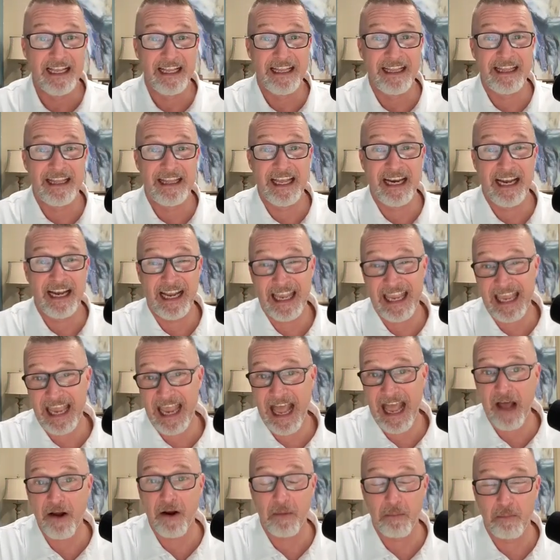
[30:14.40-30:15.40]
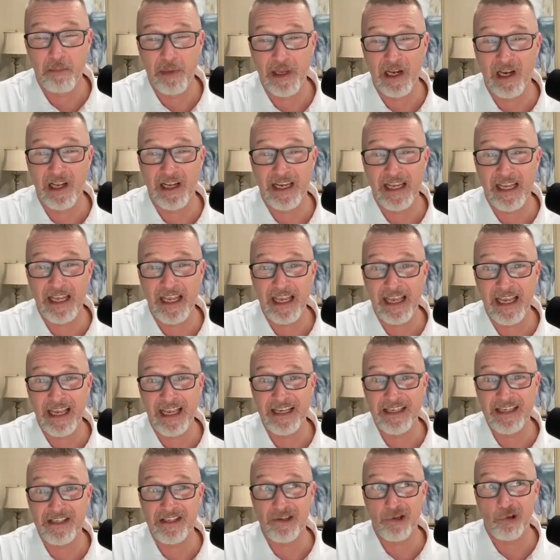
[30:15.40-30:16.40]
then accountability
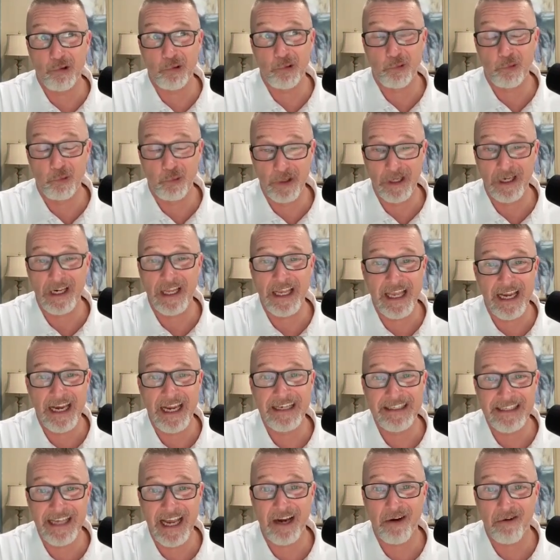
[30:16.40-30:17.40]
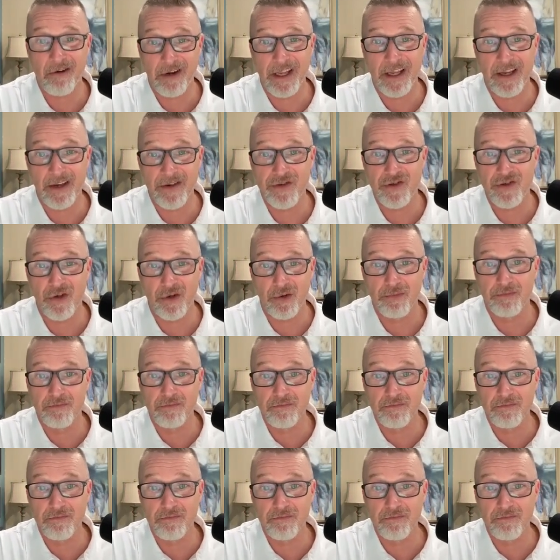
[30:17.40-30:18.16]
is really an integrity issue.